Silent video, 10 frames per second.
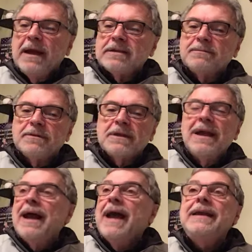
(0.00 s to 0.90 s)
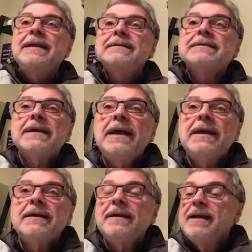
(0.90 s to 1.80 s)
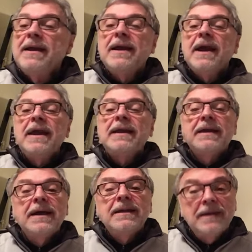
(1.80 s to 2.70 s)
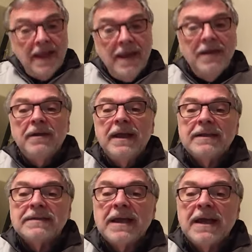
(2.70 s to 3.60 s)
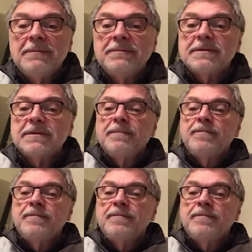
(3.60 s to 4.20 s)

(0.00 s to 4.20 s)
Gospels. I get sad and I get angry at times.